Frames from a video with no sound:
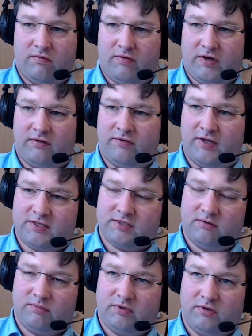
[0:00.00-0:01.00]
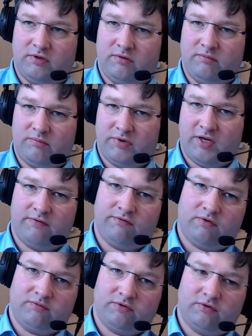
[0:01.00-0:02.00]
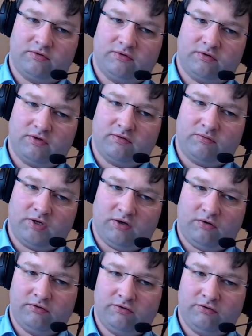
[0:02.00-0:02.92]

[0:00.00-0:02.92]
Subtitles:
quite flexible platform, so to say. We